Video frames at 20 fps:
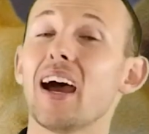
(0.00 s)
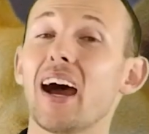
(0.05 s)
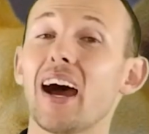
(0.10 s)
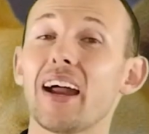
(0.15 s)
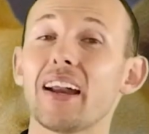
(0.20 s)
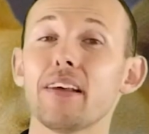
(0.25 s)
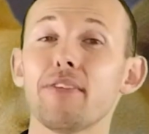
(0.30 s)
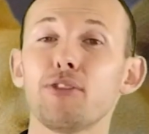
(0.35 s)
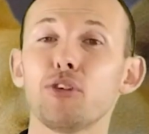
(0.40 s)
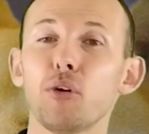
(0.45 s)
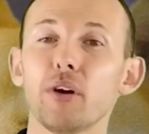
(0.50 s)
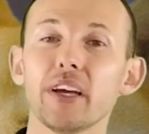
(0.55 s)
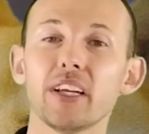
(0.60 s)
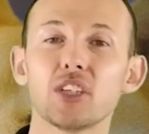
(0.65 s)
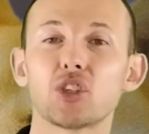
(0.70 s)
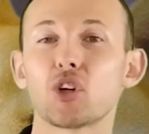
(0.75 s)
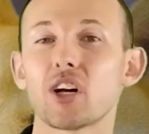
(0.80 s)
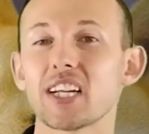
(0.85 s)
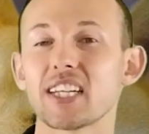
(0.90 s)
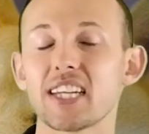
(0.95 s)
And if you're
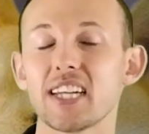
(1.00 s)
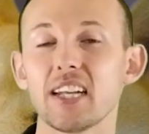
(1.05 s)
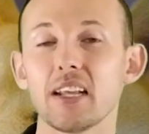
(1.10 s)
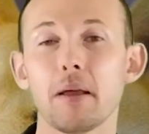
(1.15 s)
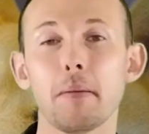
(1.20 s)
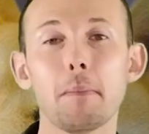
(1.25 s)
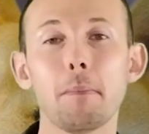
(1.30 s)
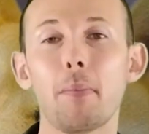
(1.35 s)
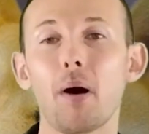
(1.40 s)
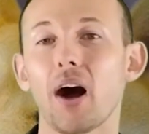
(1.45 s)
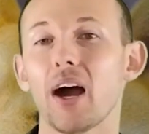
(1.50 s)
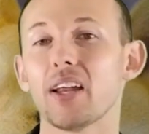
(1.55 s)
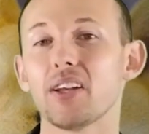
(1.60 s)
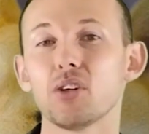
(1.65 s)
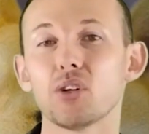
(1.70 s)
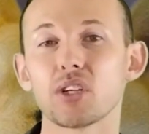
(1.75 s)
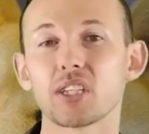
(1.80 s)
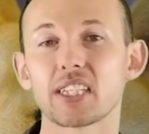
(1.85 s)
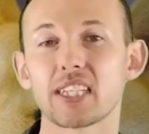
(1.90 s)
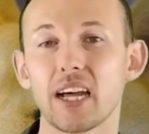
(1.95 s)
interested in buying
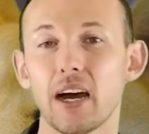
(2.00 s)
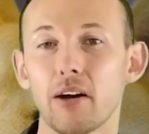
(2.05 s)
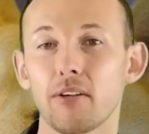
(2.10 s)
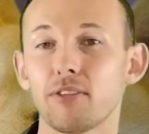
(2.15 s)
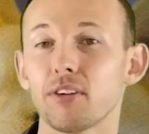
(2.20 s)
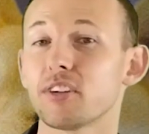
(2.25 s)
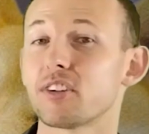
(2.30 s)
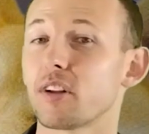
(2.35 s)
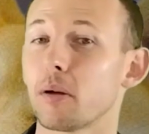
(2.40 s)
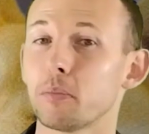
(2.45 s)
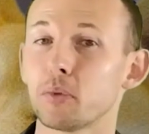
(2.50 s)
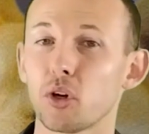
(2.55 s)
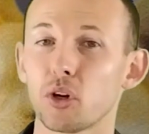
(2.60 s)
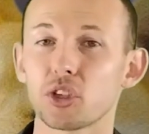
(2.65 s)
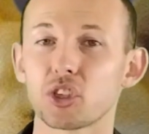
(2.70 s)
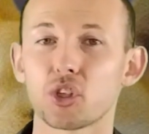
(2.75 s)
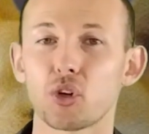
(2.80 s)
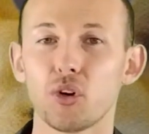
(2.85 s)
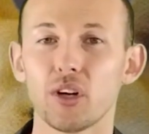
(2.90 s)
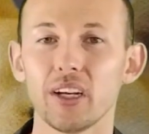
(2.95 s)
yourself some
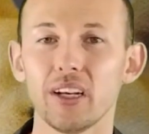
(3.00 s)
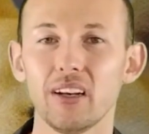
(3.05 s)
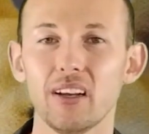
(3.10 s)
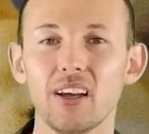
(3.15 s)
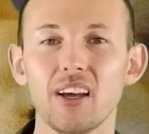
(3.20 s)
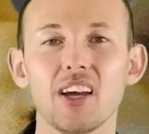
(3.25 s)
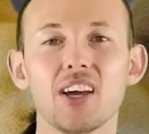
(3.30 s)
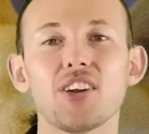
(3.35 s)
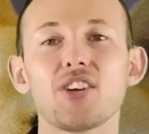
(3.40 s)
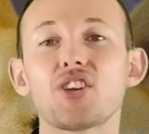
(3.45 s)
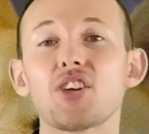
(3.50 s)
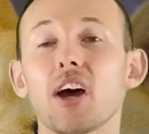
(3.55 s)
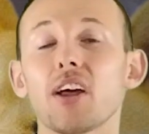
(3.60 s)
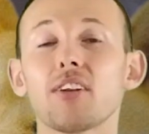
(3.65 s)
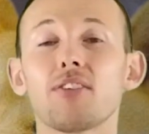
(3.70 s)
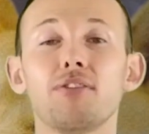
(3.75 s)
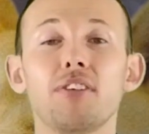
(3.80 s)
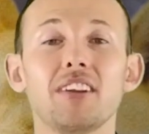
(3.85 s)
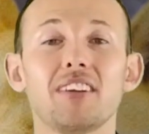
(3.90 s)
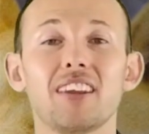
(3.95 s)
Dogecoin,
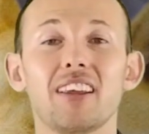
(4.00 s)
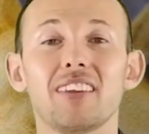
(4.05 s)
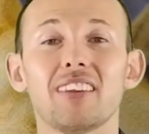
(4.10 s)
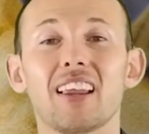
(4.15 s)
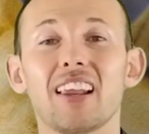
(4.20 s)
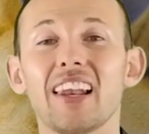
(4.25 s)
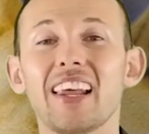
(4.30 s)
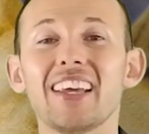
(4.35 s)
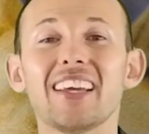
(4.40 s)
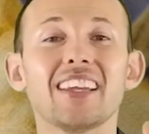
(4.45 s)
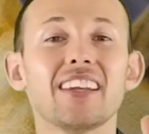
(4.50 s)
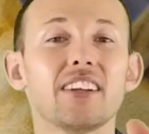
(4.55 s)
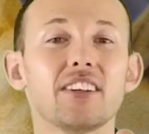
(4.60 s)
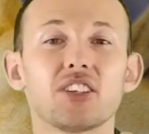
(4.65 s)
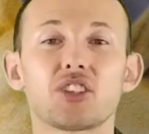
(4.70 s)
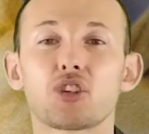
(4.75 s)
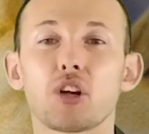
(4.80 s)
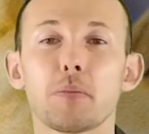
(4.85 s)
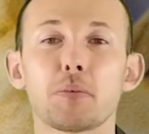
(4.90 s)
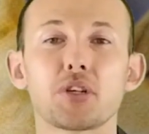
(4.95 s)
just visit the link in the
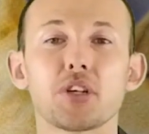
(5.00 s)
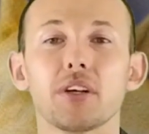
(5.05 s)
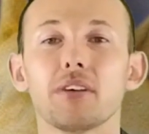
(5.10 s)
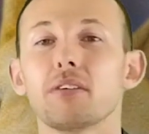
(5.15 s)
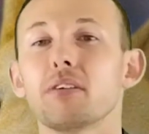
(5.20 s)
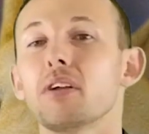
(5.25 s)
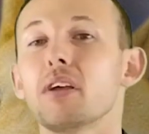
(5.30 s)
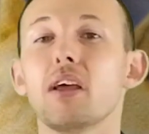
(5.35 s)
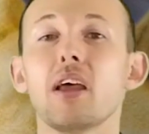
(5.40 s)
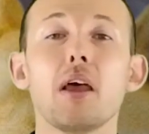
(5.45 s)
description,